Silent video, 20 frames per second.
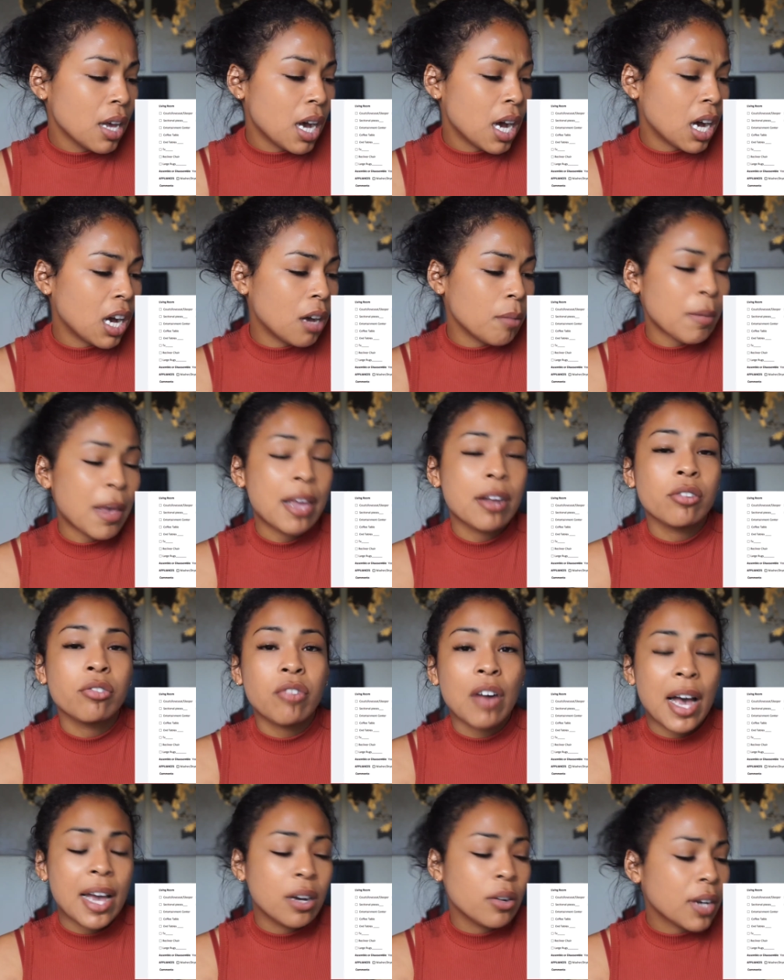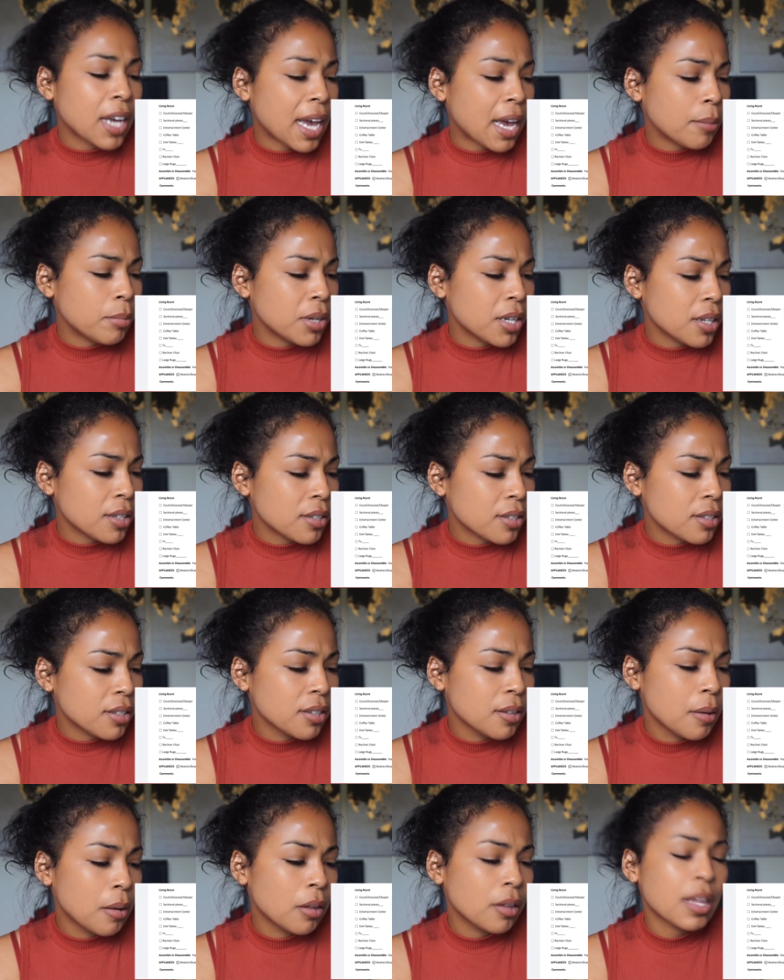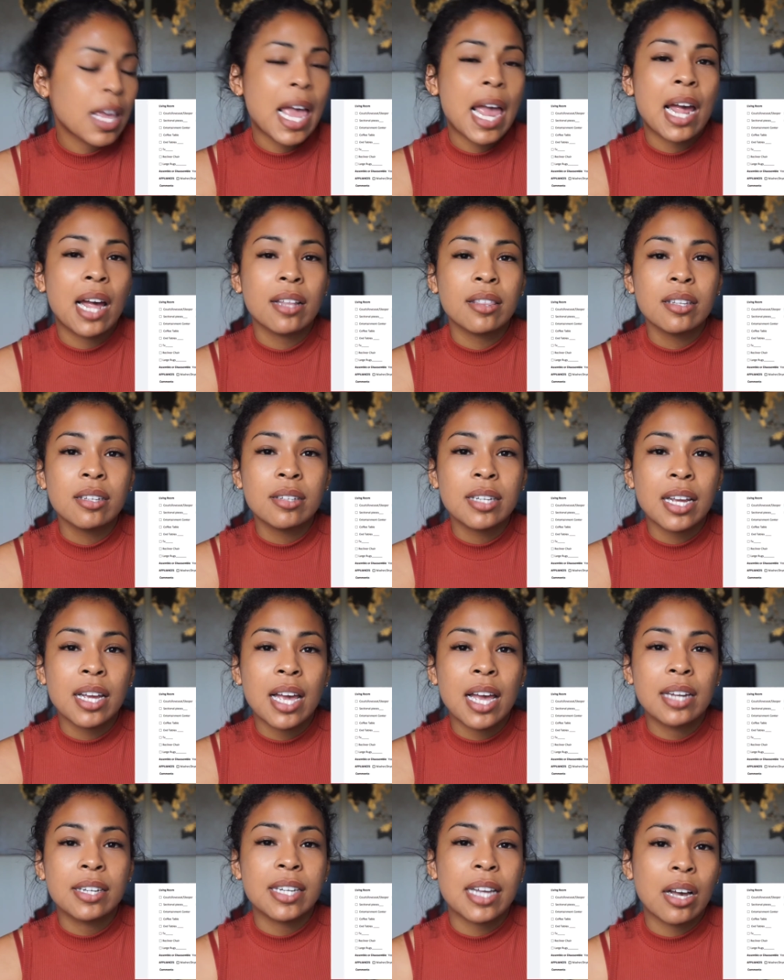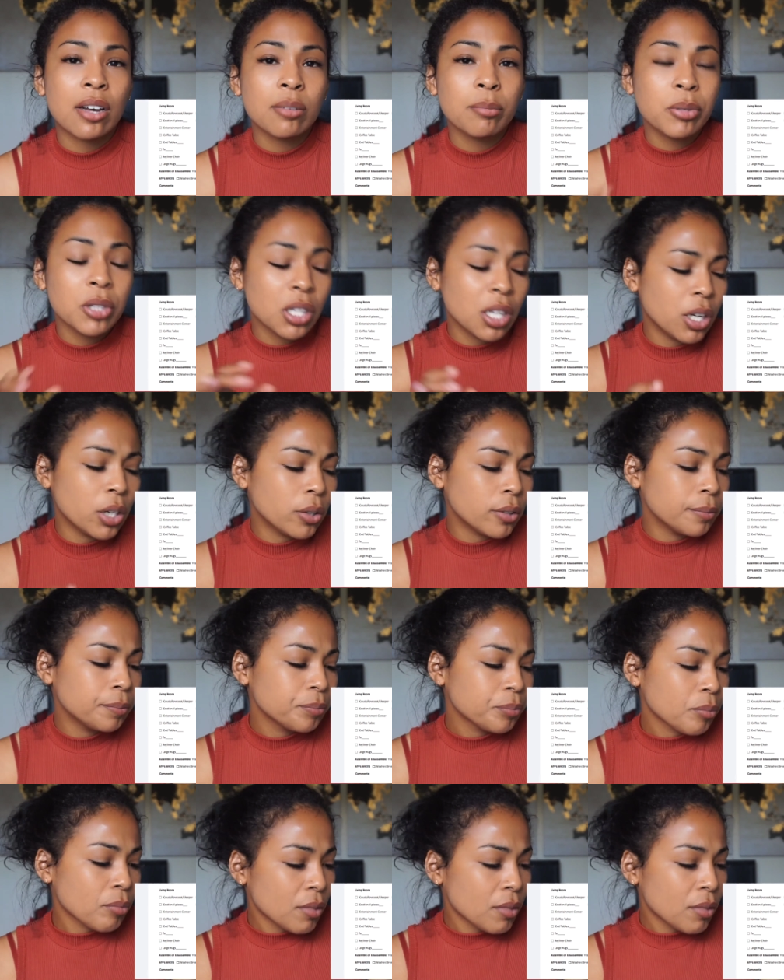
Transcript: Um, and file cabinets. At the down below